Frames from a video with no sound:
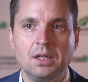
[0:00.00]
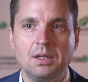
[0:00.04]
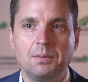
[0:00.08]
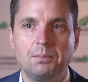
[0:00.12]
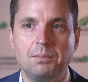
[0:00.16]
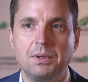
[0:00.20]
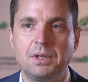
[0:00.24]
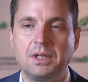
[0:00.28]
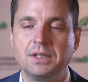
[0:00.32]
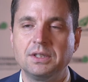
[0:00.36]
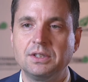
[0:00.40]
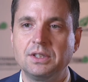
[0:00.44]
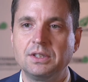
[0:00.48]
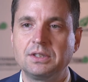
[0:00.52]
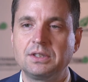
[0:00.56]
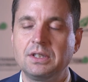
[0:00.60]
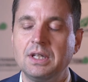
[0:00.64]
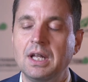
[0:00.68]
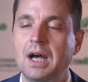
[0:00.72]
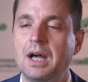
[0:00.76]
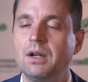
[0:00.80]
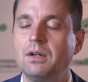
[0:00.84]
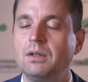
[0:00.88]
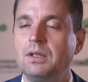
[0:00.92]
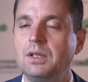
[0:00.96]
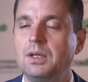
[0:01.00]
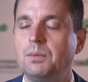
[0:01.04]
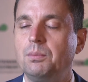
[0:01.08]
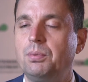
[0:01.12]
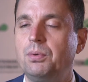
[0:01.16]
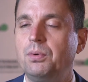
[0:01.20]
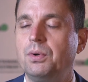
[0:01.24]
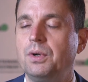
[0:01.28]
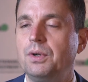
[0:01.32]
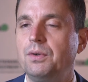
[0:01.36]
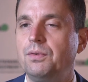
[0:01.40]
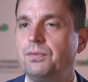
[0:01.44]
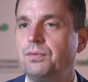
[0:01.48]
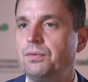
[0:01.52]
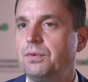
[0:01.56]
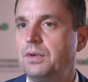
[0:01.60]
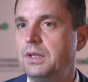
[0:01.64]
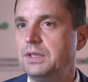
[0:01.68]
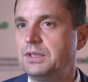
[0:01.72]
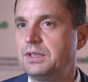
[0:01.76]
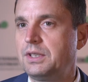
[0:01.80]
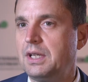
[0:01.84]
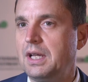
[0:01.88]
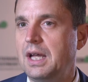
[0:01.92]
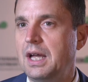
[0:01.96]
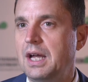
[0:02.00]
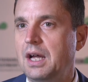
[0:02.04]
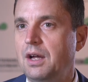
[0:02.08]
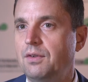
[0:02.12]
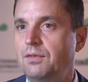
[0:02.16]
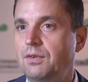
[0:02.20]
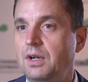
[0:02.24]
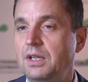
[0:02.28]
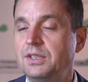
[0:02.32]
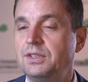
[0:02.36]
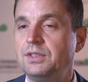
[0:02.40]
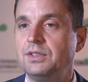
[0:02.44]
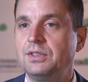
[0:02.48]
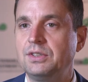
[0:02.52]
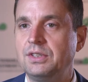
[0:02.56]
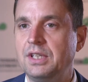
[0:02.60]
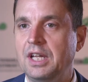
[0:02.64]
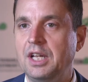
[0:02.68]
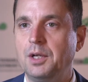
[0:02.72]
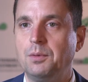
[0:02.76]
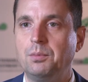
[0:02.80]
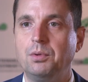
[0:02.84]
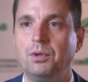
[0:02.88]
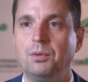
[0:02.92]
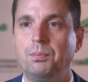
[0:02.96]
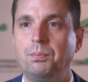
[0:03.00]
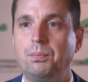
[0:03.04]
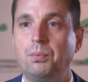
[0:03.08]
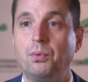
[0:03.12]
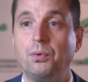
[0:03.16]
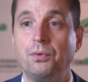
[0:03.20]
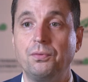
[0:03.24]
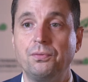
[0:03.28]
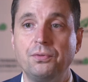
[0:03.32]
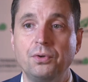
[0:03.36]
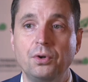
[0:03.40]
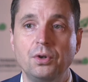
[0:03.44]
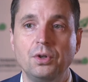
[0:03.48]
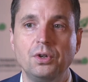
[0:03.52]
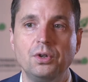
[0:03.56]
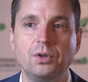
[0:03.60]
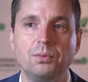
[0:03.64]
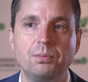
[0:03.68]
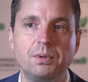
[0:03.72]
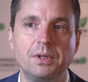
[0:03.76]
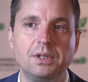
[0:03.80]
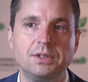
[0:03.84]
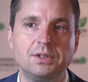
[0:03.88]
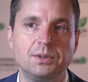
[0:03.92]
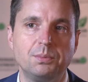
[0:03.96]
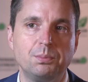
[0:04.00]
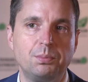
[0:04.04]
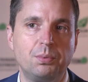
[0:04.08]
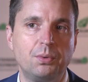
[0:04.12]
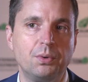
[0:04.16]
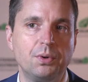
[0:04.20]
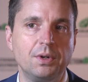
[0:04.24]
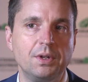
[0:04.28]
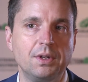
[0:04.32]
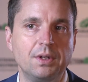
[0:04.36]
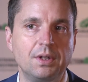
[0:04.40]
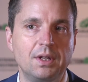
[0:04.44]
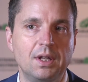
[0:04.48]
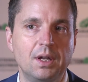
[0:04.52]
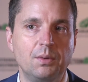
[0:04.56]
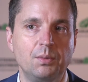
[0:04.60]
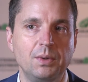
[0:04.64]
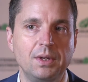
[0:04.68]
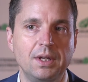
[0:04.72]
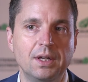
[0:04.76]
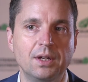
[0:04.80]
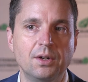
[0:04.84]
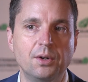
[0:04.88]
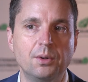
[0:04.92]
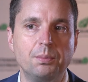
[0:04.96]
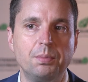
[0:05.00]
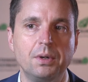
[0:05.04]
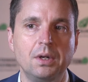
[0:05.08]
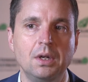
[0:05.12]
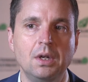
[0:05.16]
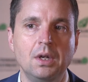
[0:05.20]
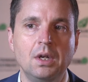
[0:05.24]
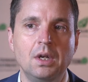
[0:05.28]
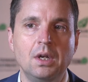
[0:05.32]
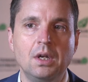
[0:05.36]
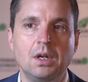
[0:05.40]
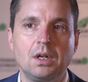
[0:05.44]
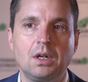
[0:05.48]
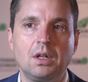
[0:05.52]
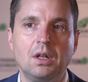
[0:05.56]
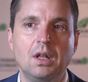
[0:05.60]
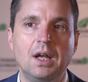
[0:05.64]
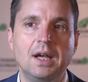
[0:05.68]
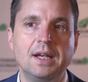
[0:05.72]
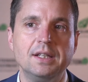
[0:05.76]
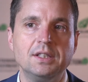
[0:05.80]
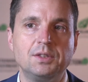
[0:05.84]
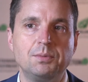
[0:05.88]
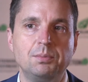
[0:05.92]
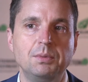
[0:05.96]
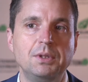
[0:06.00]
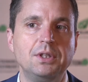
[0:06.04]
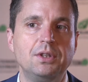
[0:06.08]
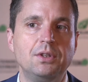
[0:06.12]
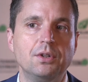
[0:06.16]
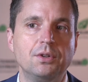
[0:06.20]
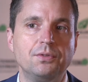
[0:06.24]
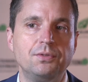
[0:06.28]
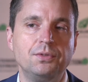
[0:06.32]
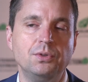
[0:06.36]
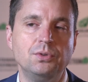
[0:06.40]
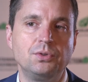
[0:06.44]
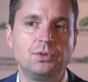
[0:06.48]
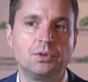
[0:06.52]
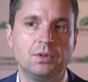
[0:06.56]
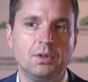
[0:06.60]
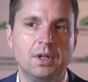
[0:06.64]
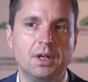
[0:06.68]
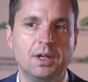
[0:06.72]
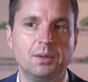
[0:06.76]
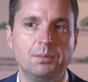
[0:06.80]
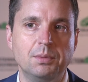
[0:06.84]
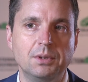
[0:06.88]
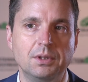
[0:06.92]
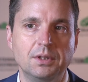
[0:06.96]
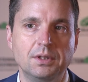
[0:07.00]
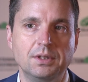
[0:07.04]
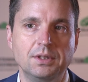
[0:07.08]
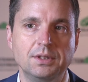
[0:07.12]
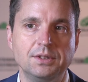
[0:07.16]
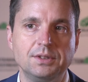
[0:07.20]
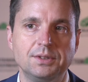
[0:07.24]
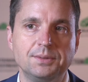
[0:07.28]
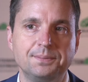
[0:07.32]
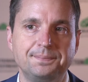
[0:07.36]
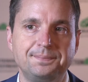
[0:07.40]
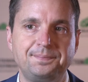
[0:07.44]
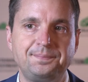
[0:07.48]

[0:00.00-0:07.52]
because it's not only important for us to have a sustainable portfolio, but it's important that we help clients meet their future liabilities.